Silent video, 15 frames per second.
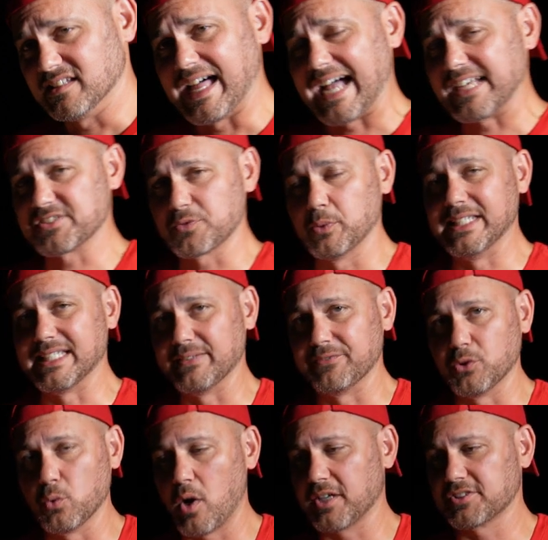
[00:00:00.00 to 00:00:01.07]
last week, if
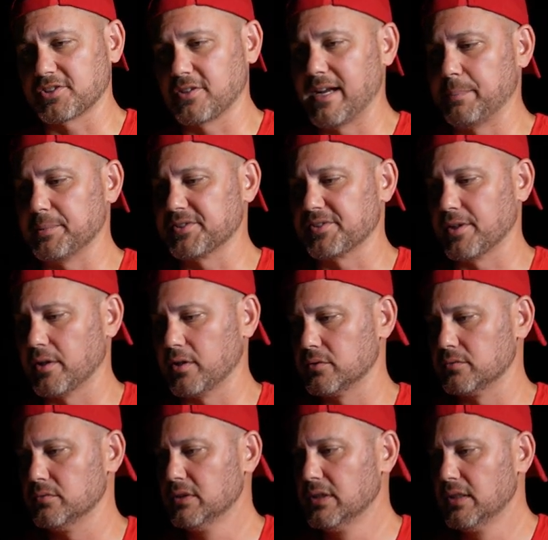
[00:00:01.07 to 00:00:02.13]
you watched our episode,
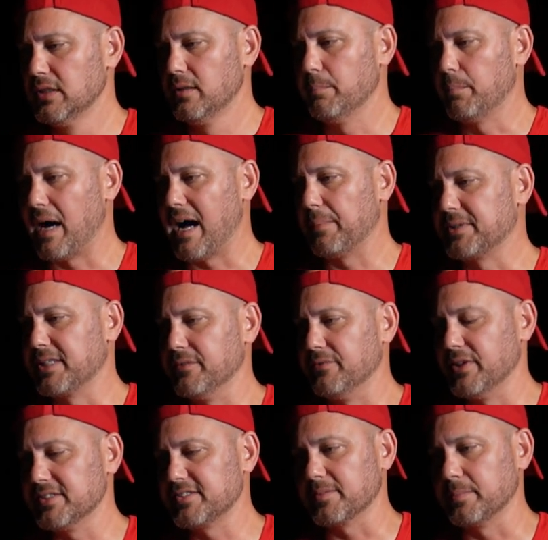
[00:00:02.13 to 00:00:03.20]
Bob
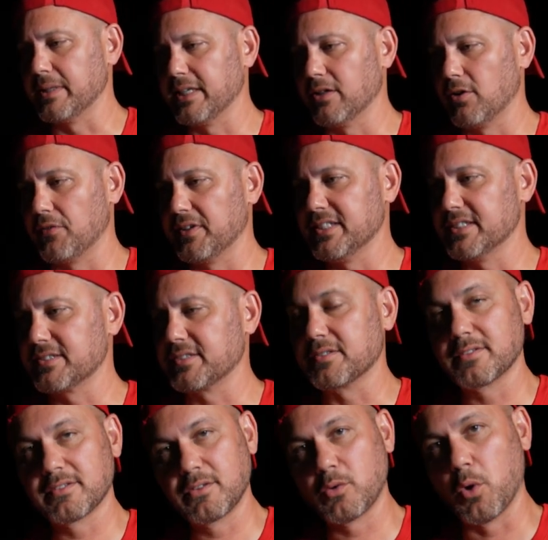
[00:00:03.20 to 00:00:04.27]
convinced me on these
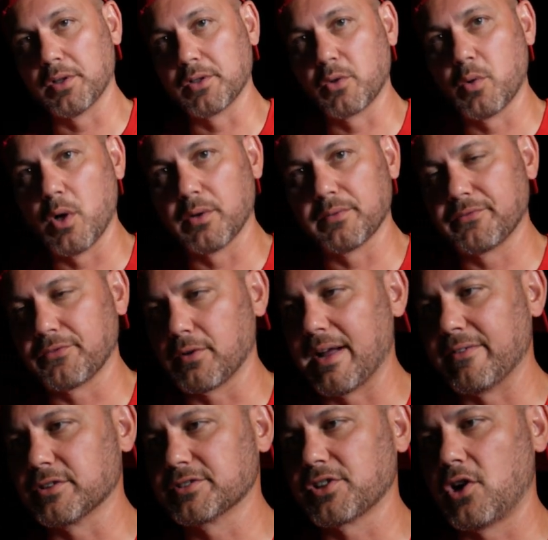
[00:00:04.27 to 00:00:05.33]
quote unquote
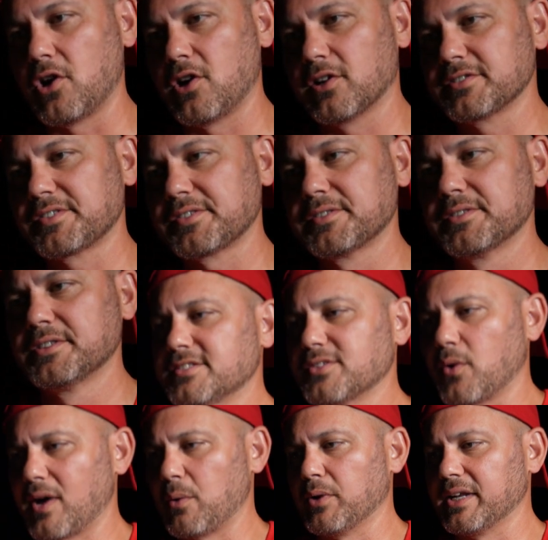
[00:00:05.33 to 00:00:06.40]
forever tongs.
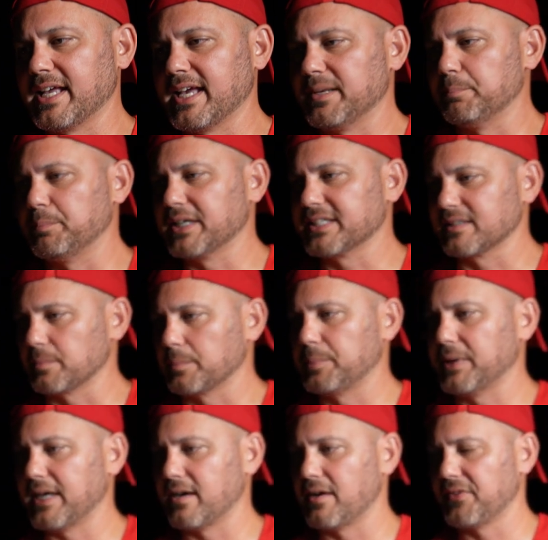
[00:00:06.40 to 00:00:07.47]
So I went ahead and picked up a
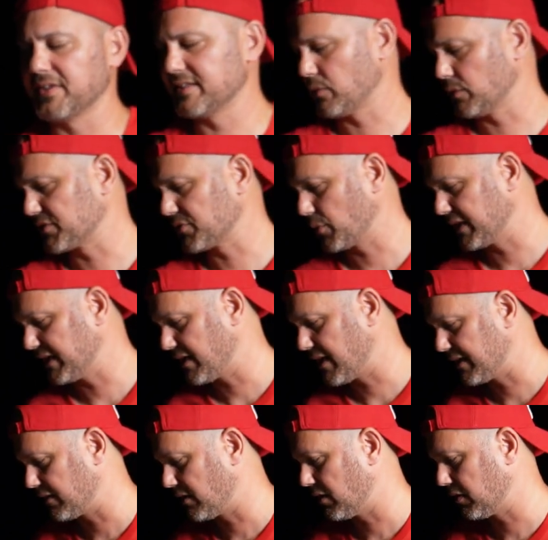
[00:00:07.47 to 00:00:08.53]
pair. I think they were
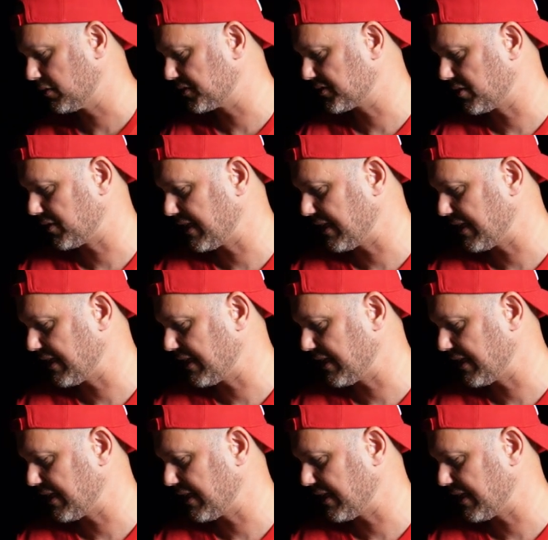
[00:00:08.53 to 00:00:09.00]
$29 on